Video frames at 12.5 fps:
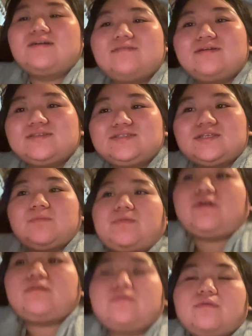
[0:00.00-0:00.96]
What's up,
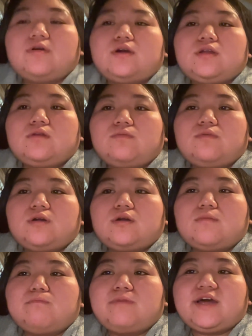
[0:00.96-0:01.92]
everyone?
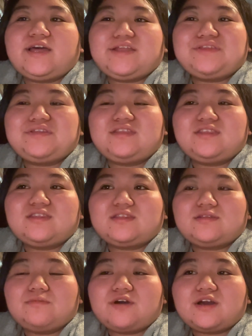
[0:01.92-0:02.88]
Welcome back
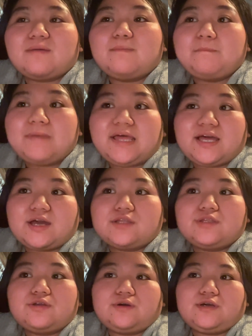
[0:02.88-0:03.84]

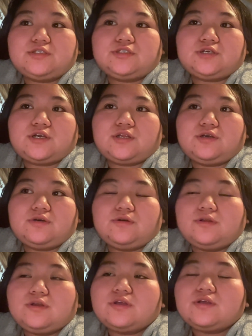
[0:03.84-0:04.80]
to our channel.
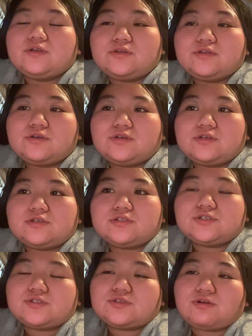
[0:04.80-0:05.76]
You know, here,
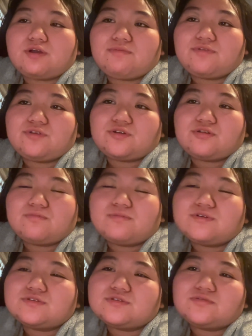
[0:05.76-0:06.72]
subscribe and turn on
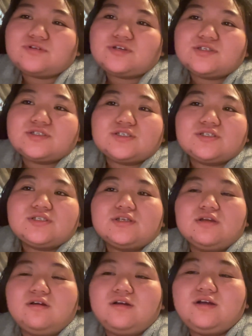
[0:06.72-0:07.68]
post notifications.
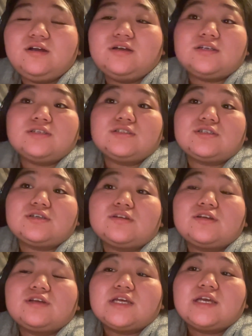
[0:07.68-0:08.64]
Also,
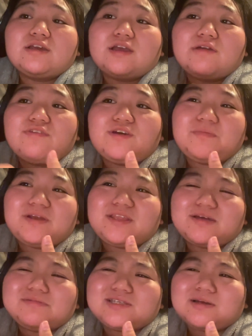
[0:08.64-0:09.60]
give it a big
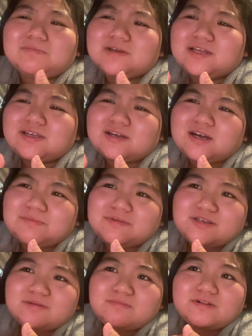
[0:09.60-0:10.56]
thumbs up and
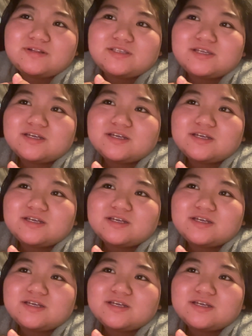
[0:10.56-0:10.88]
comment down below.